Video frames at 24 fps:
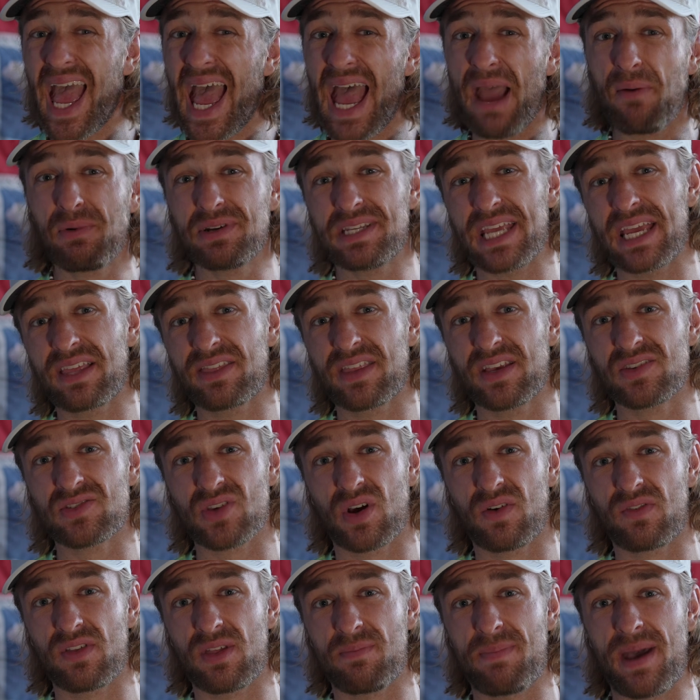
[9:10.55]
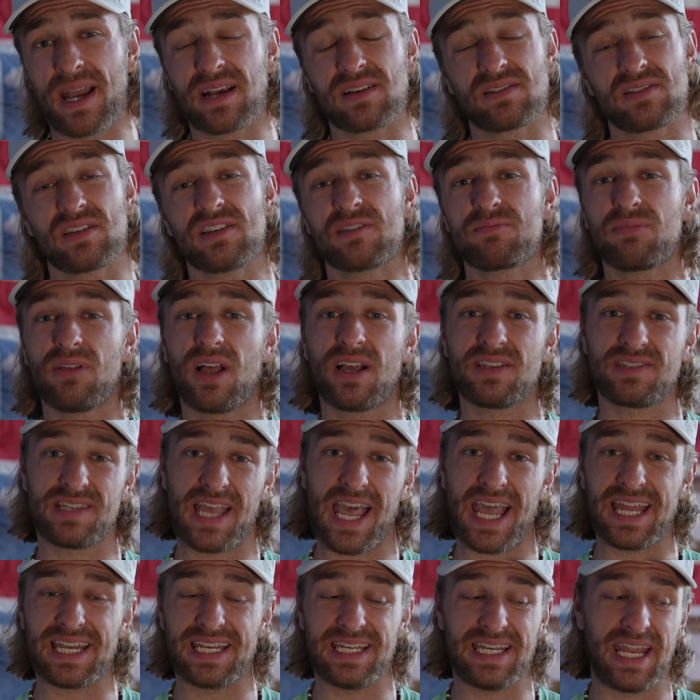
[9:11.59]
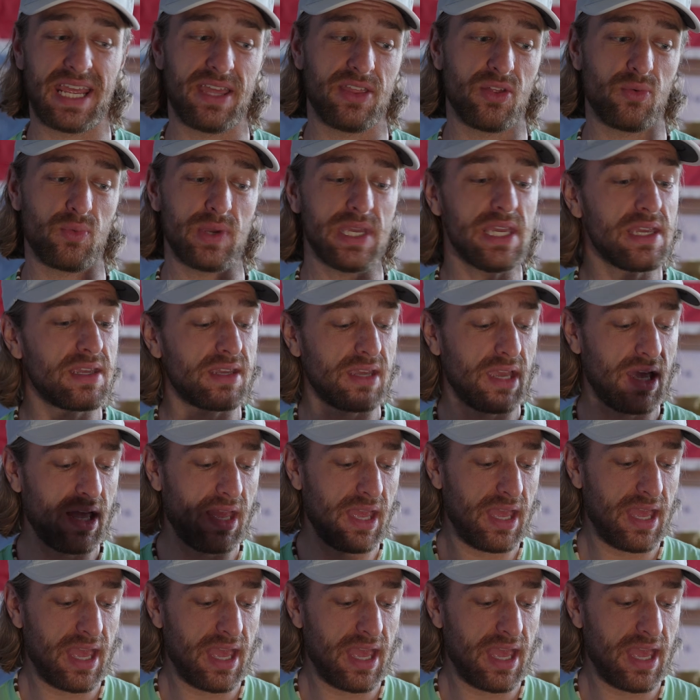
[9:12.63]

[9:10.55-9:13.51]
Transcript: I would take this over the Pegasus Plus any day of the week.